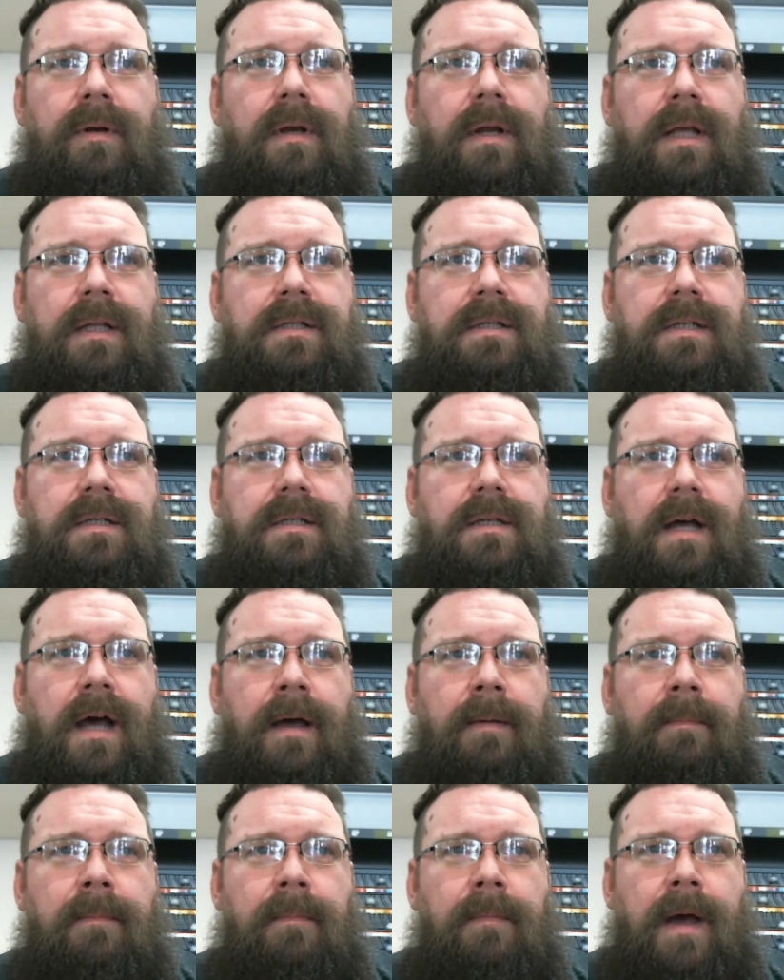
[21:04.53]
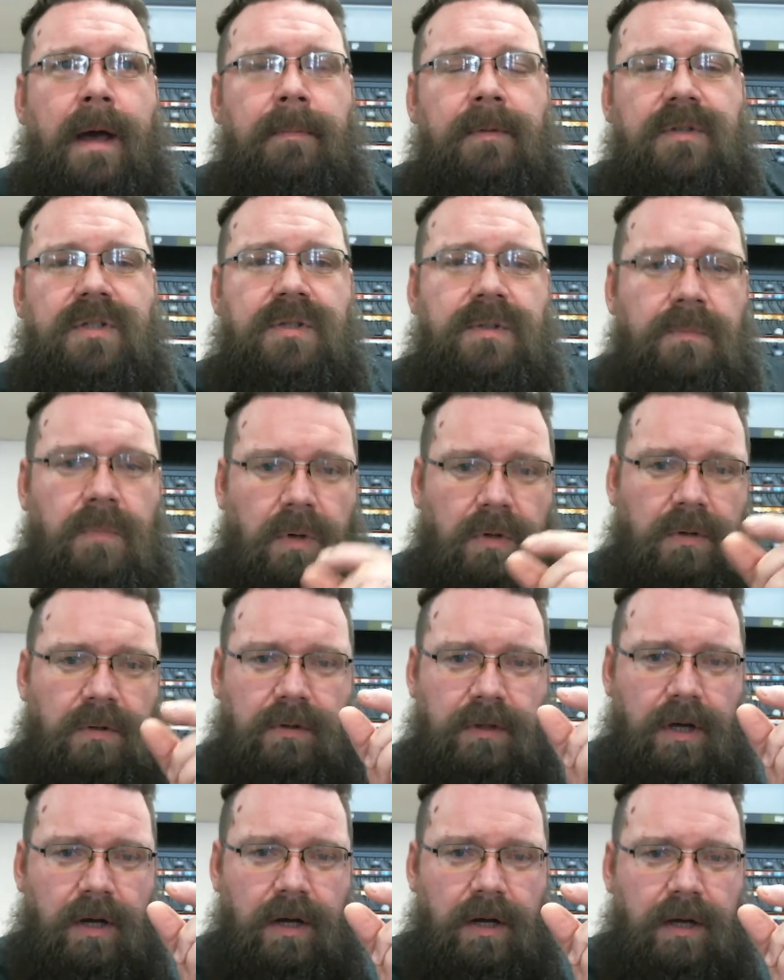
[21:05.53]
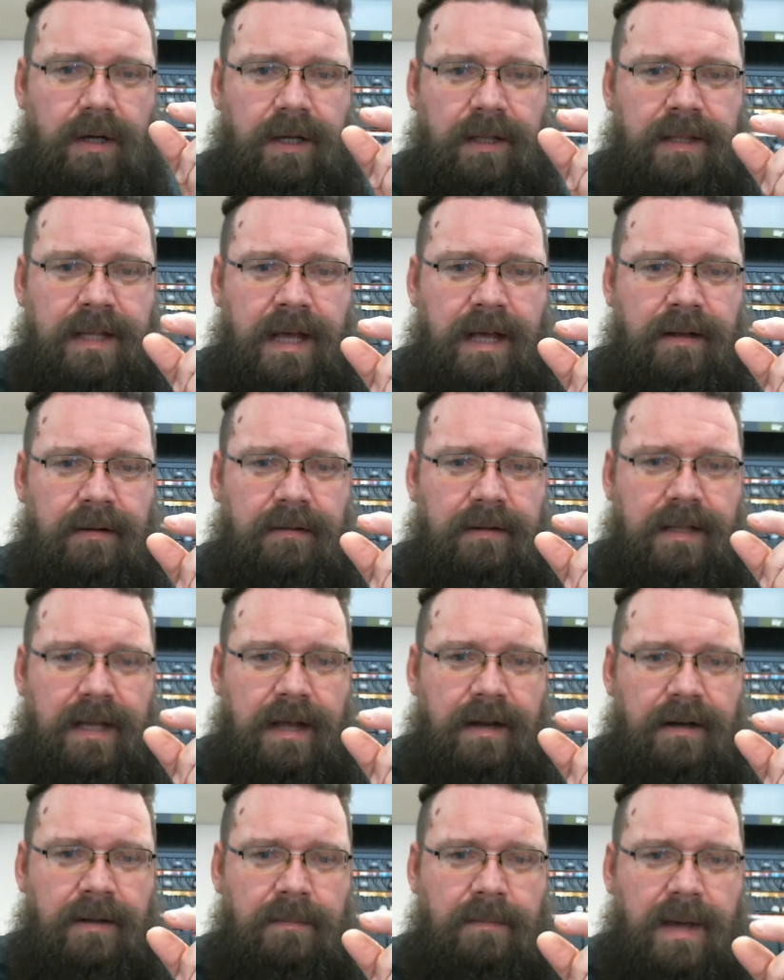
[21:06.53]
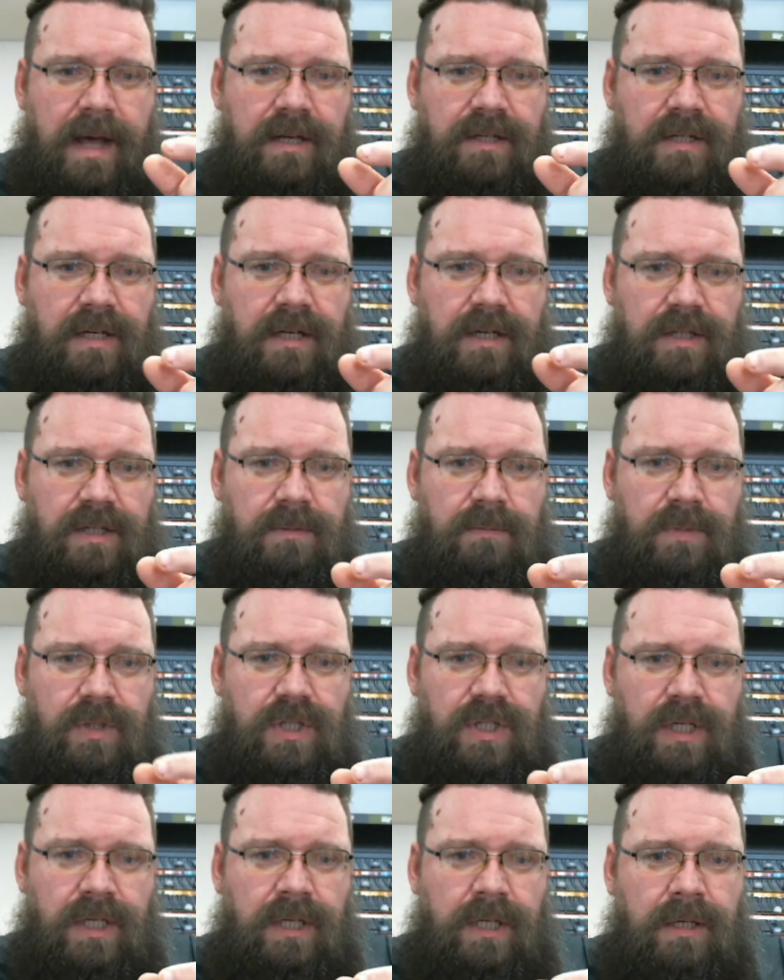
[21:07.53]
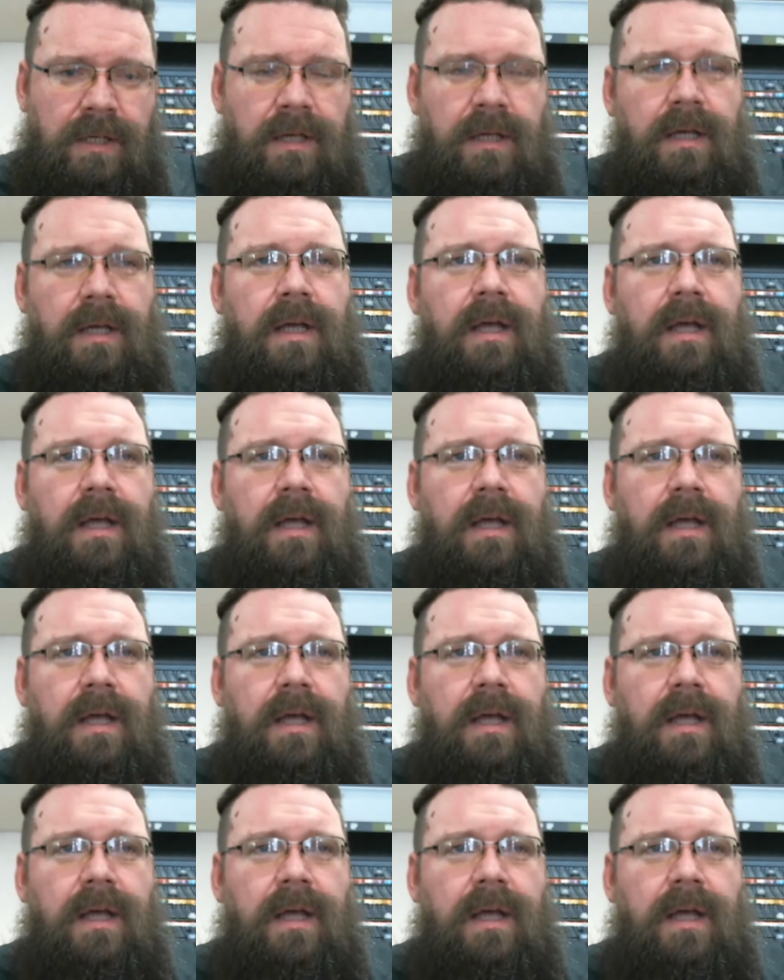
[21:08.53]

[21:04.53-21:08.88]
It's just I'm a small cog in that imagination machine,